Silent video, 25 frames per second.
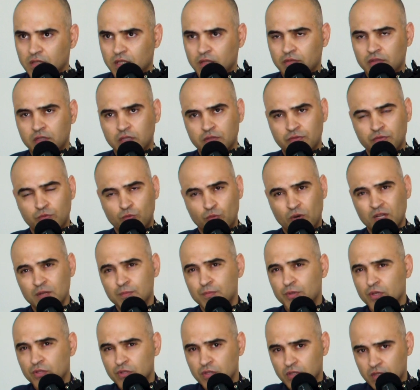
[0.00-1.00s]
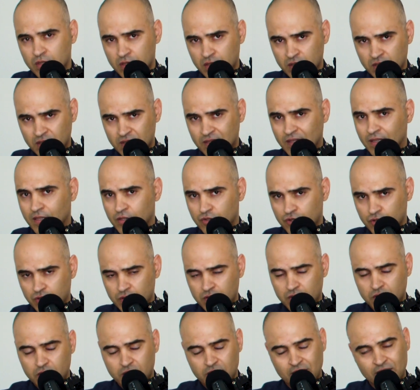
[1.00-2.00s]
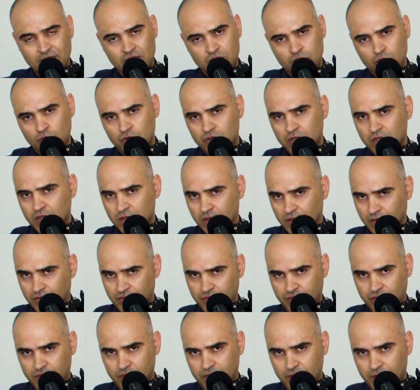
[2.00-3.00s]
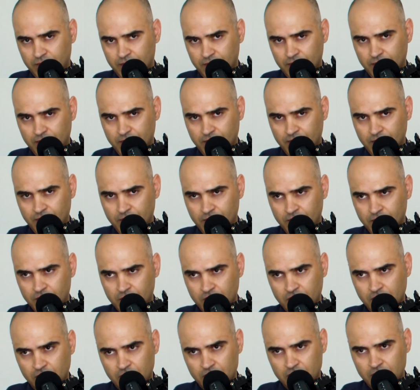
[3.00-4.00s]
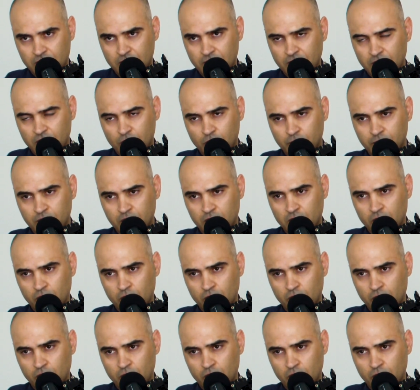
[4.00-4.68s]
Even if one person is intelligent, that's not enough. Because there will be